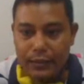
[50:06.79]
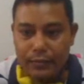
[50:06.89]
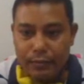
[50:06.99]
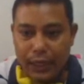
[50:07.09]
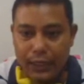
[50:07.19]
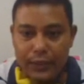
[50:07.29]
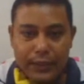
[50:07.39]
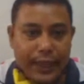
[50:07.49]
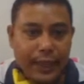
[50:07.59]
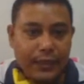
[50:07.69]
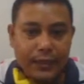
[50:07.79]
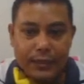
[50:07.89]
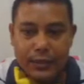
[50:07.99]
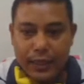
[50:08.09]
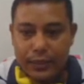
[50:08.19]
but del
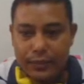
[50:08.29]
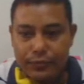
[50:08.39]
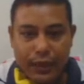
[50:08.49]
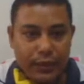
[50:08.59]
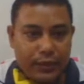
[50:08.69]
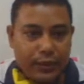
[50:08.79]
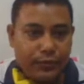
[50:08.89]
is a different.